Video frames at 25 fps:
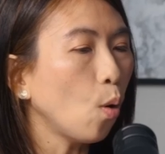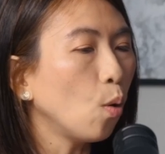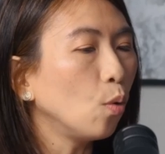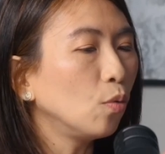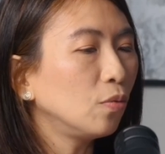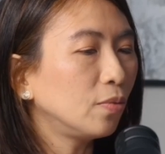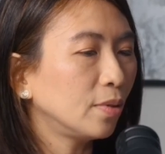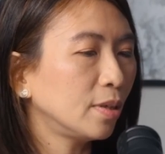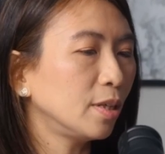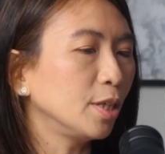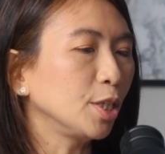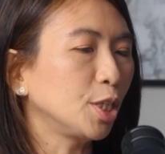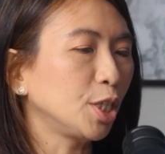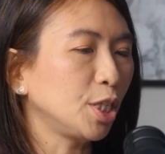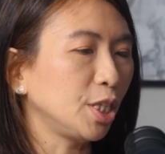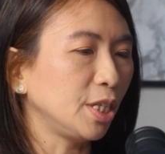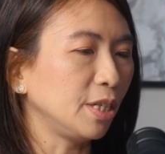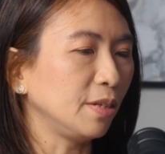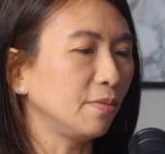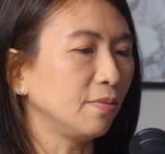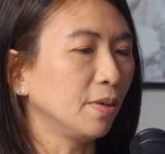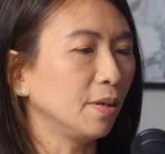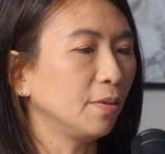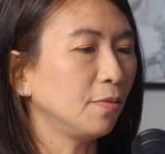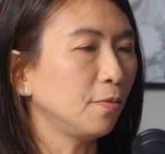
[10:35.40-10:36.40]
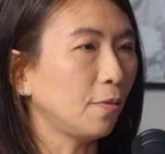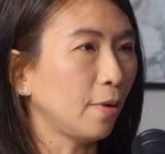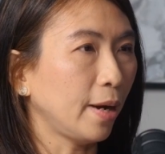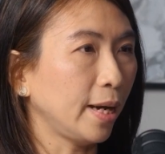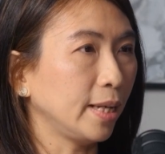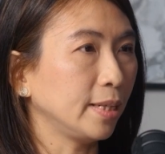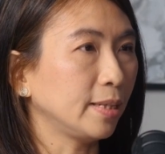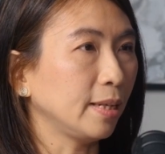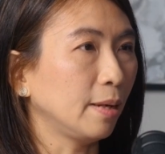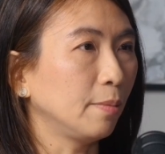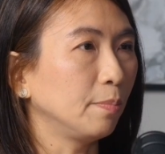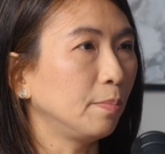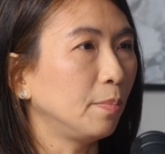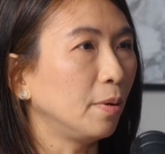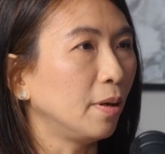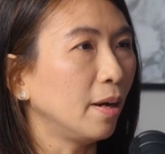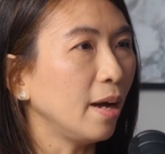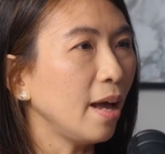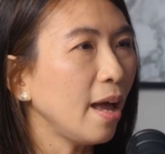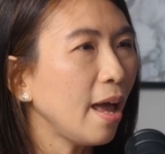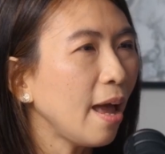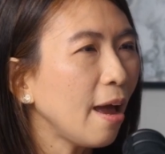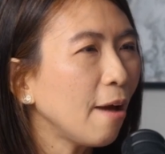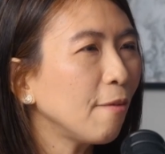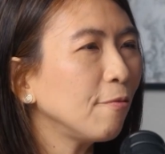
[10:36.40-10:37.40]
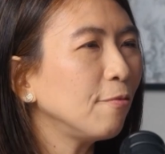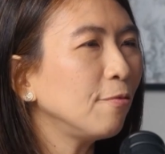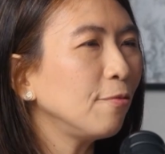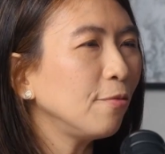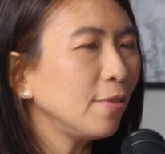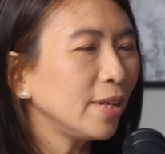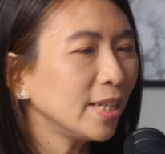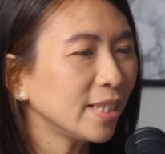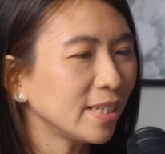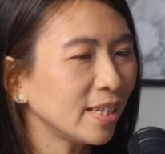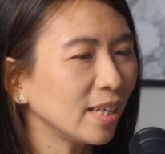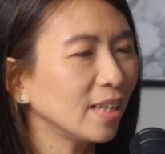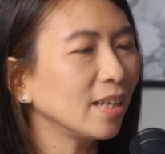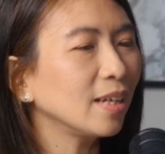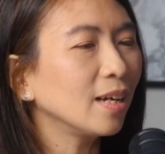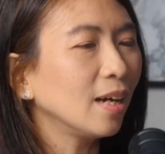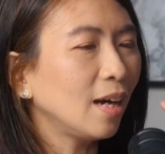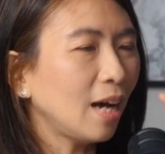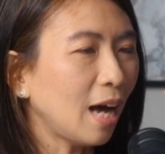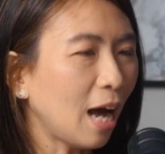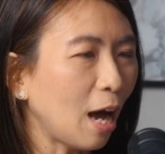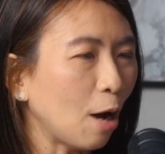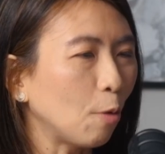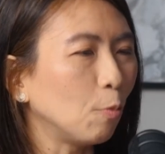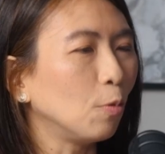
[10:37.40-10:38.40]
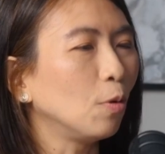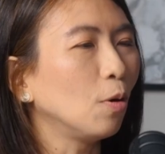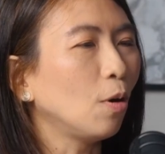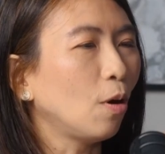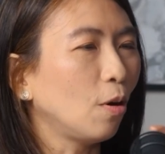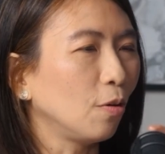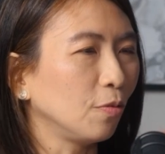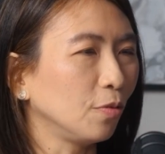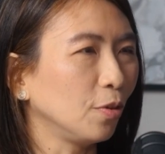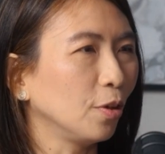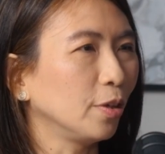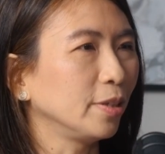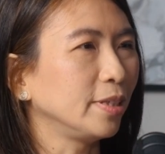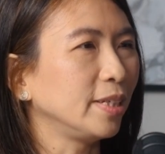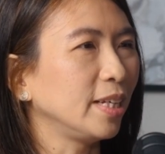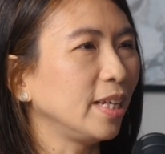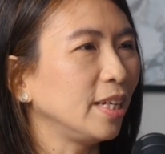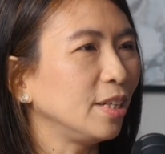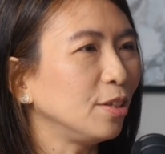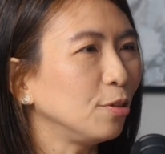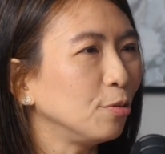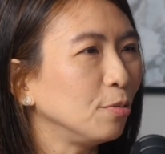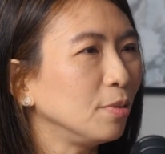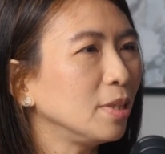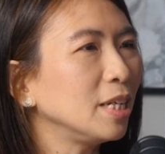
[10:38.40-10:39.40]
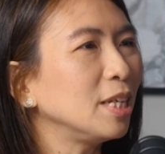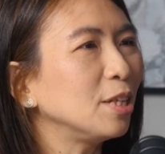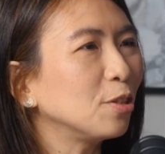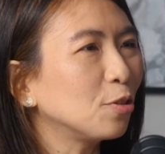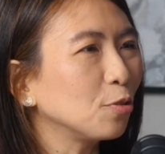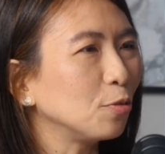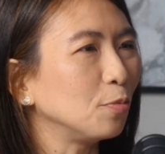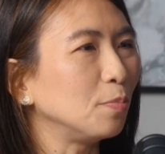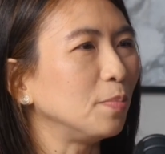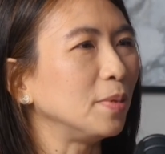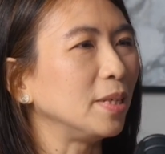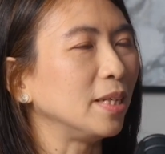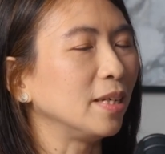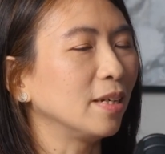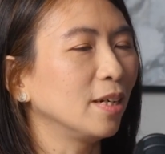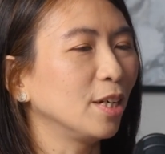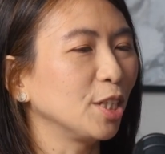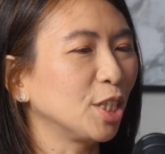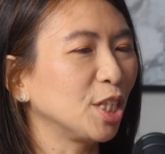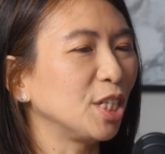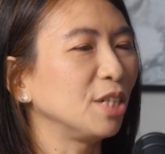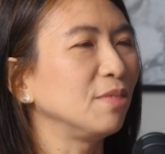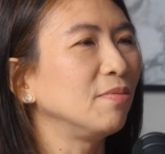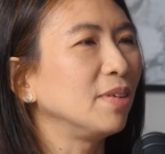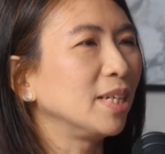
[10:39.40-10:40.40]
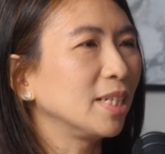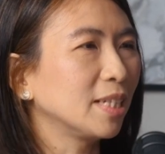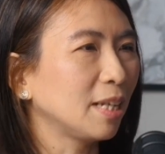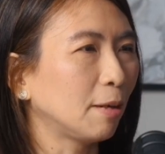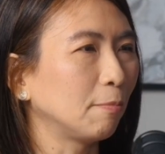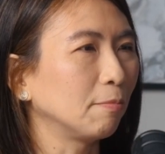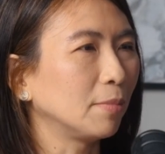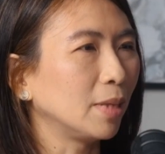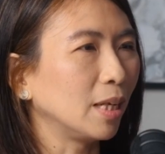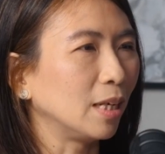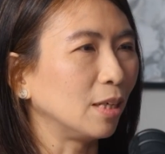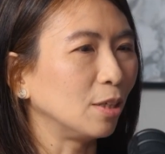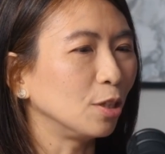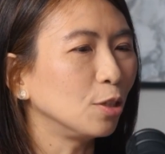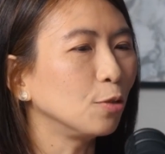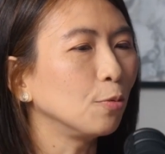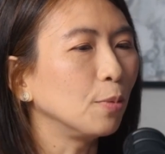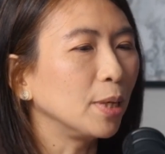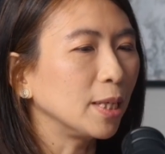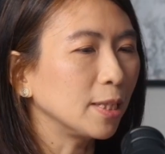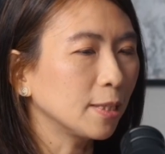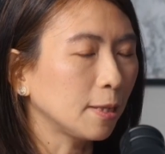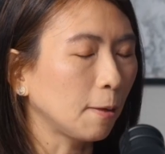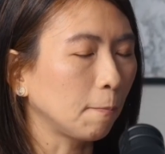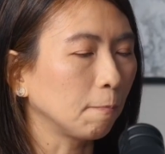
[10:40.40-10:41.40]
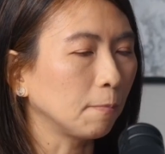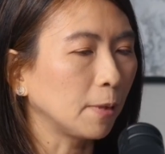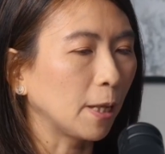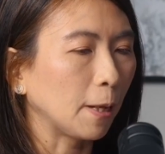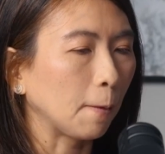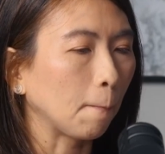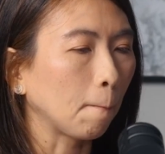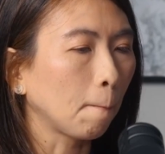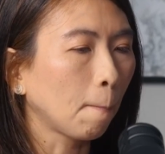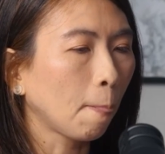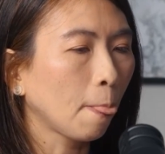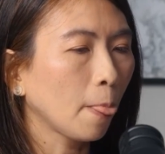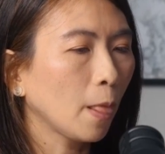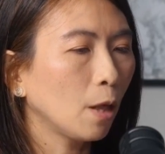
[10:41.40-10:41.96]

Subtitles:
overachiever, for example, every single hour of your day, you need to be achieving something, doing something.